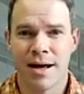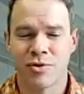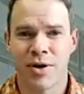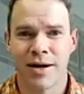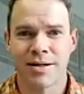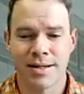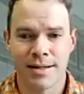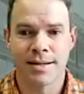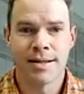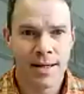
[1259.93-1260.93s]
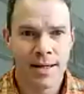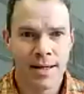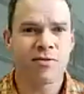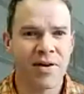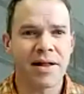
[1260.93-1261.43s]
trying to
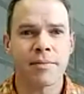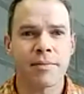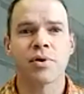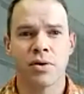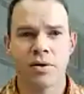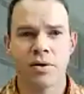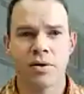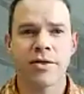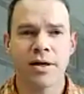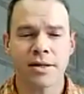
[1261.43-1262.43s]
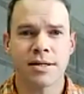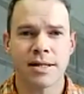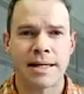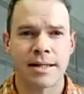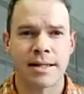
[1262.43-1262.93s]
develop good ethics
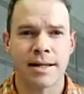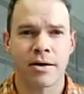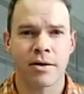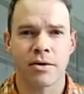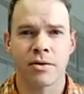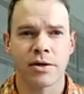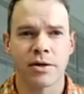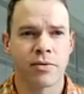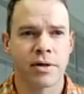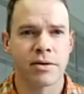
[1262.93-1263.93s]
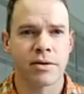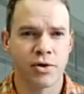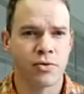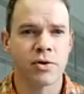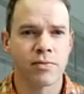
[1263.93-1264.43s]
in our early career and junior